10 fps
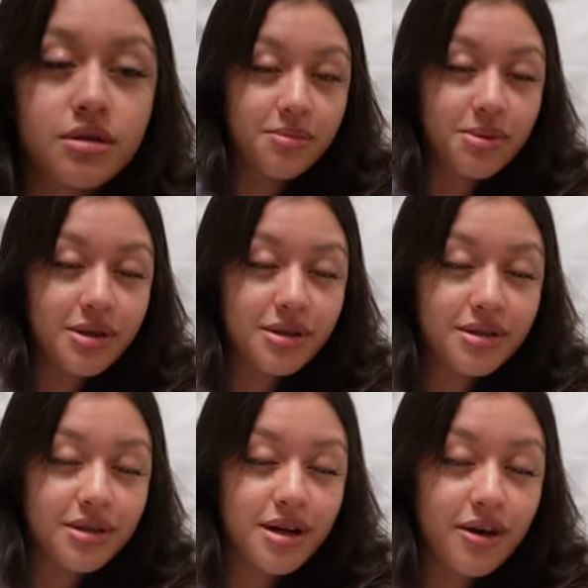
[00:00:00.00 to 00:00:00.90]
but
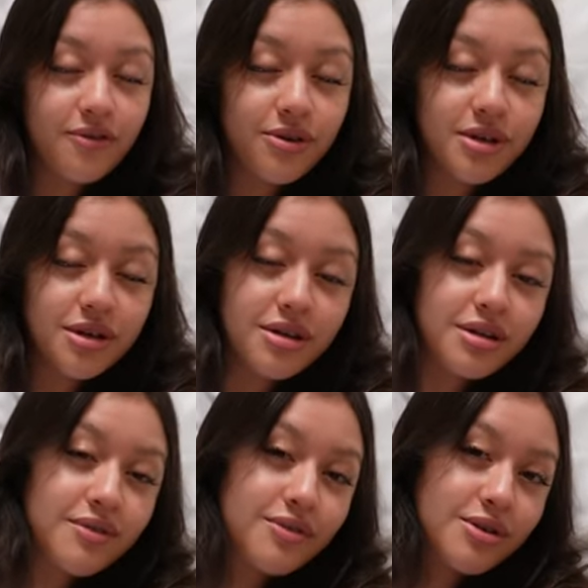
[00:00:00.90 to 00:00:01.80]
I feel good.
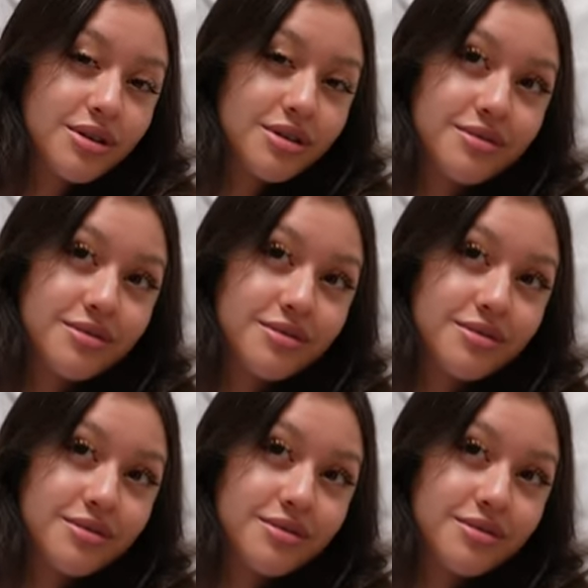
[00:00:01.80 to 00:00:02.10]
I feel good.